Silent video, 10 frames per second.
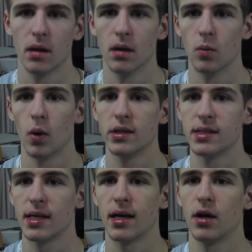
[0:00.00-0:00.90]
Um, one
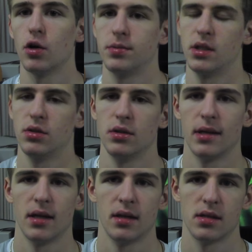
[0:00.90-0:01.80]
day I hope to do that.